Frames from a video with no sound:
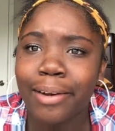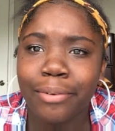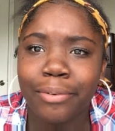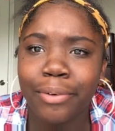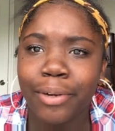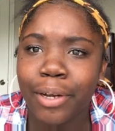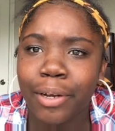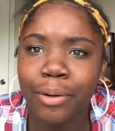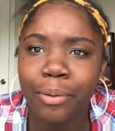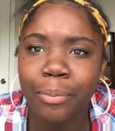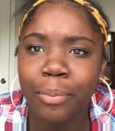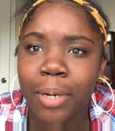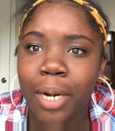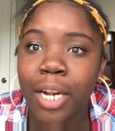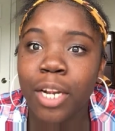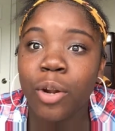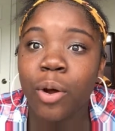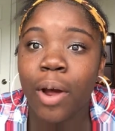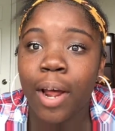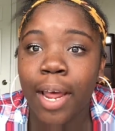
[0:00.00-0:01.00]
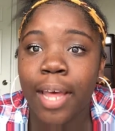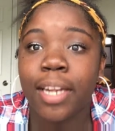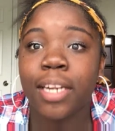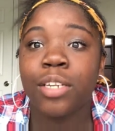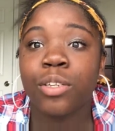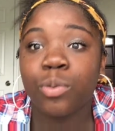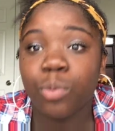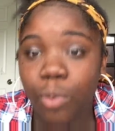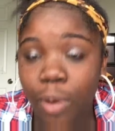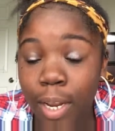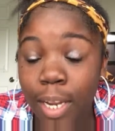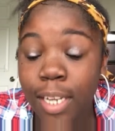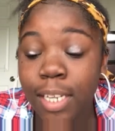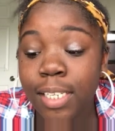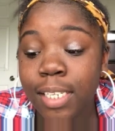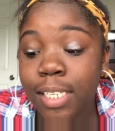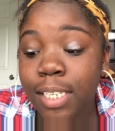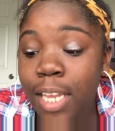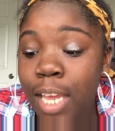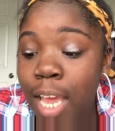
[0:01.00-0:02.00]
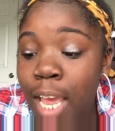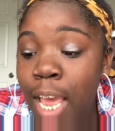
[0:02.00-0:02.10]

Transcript: don't know, but I know I had it twice.